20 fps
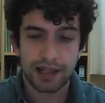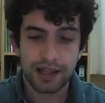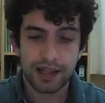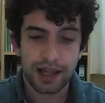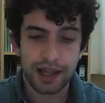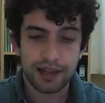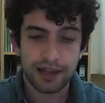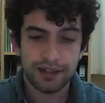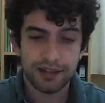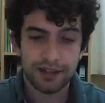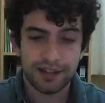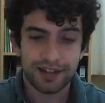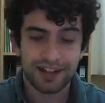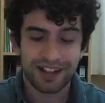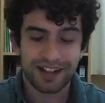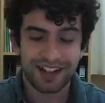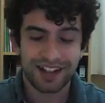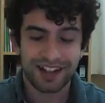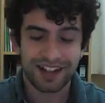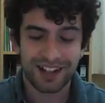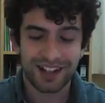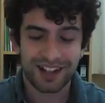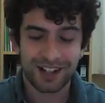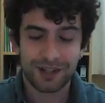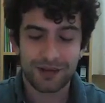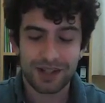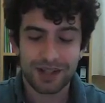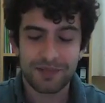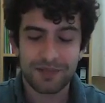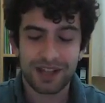Then
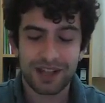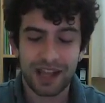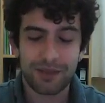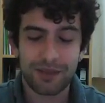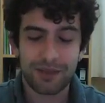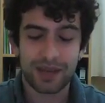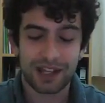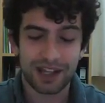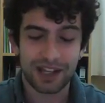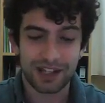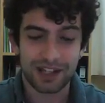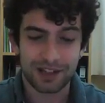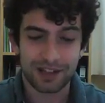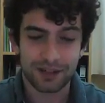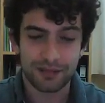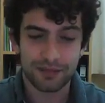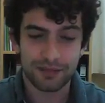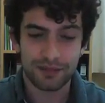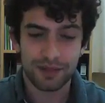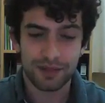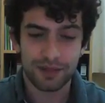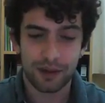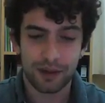Greece became a kingdom,